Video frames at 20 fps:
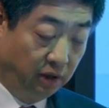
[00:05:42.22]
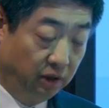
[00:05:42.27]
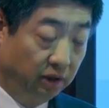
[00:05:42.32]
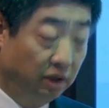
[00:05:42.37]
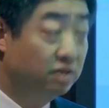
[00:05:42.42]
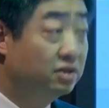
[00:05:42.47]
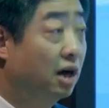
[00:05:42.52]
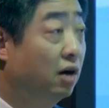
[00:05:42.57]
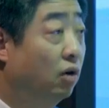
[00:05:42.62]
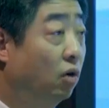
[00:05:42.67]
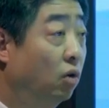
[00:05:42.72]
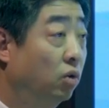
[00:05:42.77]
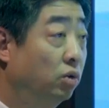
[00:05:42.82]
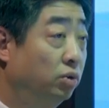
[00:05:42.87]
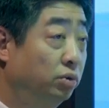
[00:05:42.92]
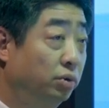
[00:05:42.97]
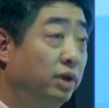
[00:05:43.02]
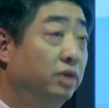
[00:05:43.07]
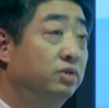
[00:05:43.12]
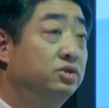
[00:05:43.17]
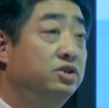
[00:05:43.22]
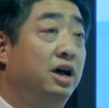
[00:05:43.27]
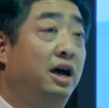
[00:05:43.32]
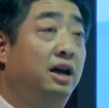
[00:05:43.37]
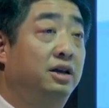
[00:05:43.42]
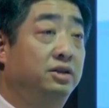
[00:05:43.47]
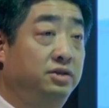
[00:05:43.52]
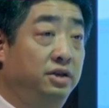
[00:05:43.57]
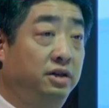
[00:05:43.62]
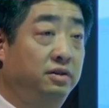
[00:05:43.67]
These are all real
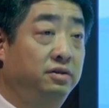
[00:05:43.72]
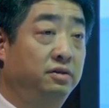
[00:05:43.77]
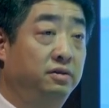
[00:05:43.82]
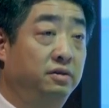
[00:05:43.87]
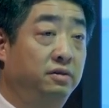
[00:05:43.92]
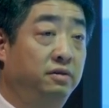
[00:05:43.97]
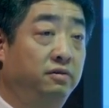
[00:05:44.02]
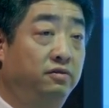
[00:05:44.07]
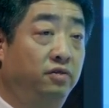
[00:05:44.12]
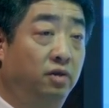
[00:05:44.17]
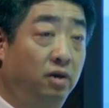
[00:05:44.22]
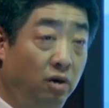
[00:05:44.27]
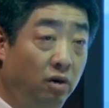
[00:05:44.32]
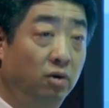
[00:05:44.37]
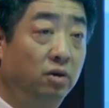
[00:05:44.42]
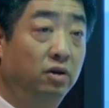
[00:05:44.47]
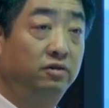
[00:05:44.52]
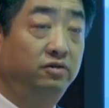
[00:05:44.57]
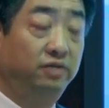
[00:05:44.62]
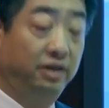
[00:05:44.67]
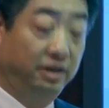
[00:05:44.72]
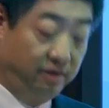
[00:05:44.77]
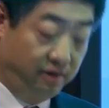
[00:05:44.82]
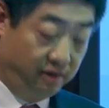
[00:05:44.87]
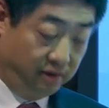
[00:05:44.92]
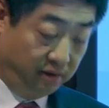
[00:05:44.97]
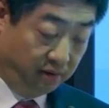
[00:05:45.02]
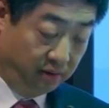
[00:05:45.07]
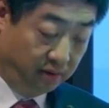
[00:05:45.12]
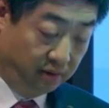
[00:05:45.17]
challenges for all of
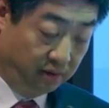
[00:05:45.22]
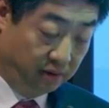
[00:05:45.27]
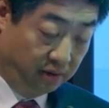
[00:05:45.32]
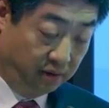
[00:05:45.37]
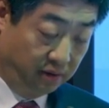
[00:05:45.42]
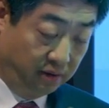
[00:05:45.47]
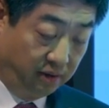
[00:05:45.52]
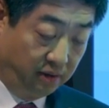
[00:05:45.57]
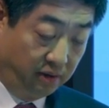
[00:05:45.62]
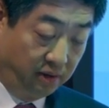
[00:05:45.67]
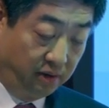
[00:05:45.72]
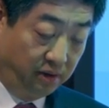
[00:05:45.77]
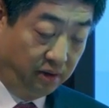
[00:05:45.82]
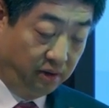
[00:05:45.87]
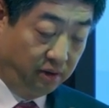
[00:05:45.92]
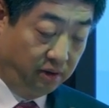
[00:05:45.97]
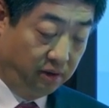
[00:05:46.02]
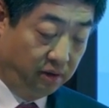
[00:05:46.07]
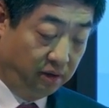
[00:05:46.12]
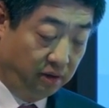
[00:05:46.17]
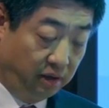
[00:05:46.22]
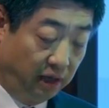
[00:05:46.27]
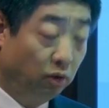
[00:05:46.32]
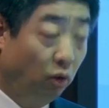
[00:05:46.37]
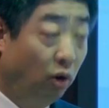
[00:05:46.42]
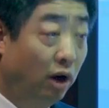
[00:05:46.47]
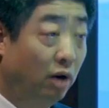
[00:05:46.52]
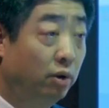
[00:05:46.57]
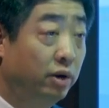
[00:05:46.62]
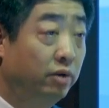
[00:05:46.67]
us. At
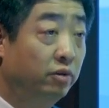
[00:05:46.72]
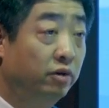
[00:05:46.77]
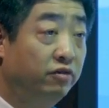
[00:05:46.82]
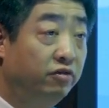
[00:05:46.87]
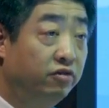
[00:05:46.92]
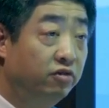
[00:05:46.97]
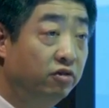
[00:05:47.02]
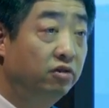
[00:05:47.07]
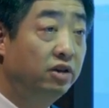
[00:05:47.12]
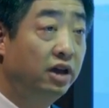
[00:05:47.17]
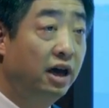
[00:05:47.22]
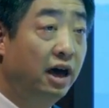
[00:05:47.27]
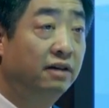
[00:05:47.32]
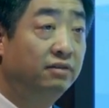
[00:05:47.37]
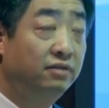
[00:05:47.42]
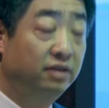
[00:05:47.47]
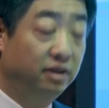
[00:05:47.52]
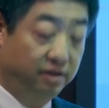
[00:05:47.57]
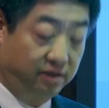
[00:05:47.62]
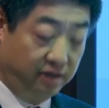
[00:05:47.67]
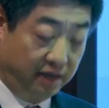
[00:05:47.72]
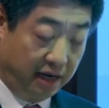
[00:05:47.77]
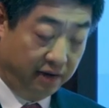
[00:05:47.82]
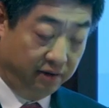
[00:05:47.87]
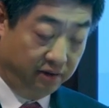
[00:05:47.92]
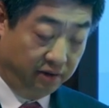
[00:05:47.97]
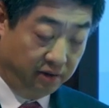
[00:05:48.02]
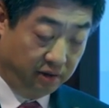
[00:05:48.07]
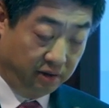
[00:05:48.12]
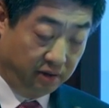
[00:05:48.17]
Huawei, we fully
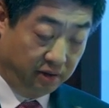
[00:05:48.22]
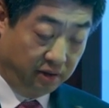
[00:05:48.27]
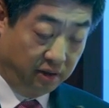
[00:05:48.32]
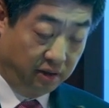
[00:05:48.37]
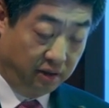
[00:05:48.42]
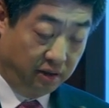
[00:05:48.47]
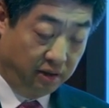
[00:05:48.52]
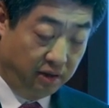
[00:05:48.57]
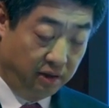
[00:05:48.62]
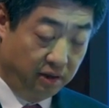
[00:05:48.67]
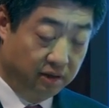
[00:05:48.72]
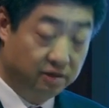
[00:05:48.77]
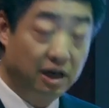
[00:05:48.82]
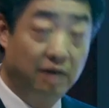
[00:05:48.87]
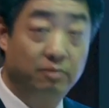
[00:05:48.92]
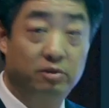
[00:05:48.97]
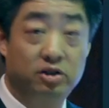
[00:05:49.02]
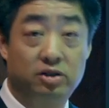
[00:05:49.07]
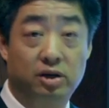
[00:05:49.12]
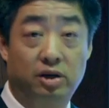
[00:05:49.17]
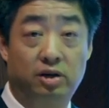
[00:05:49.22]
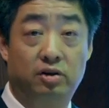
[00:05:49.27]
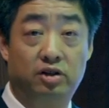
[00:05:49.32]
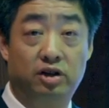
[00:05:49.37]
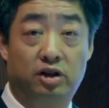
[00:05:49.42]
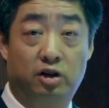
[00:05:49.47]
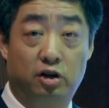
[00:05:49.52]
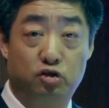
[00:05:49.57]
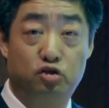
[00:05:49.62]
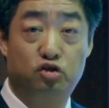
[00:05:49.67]
understand the
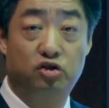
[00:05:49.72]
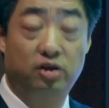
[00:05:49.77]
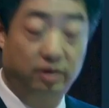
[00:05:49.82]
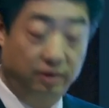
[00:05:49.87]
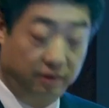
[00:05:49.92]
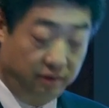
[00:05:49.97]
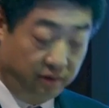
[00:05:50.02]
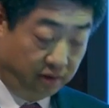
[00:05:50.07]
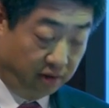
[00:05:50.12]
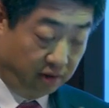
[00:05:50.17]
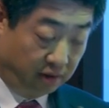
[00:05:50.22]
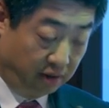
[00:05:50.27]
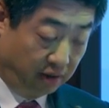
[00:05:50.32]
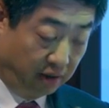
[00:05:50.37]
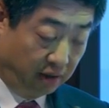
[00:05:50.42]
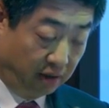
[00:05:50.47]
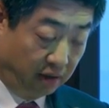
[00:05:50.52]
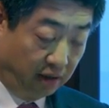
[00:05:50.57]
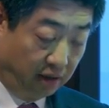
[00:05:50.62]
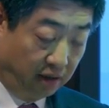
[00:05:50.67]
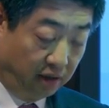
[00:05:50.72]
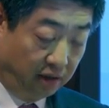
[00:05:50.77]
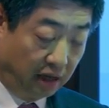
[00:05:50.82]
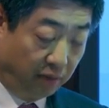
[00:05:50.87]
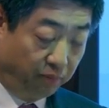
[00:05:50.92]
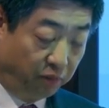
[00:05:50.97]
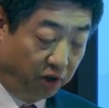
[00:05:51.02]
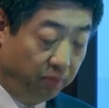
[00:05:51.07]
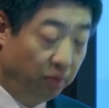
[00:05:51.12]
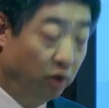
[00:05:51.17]
cybersecurity concerns
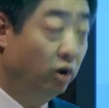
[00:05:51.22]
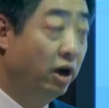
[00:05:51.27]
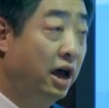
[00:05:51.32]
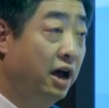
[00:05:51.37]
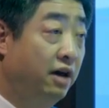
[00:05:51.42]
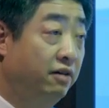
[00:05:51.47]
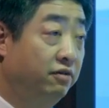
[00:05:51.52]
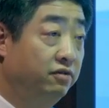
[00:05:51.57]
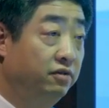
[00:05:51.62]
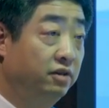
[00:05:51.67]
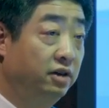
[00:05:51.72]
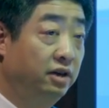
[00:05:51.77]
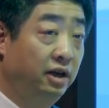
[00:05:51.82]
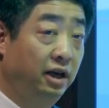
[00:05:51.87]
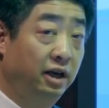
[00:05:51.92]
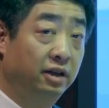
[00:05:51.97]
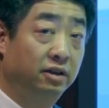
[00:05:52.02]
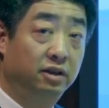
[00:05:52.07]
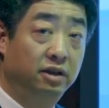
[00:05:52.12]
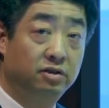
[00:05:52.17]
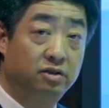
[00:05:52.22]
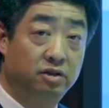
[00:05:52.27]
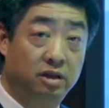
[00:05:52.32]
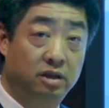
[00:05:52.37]
that people have in this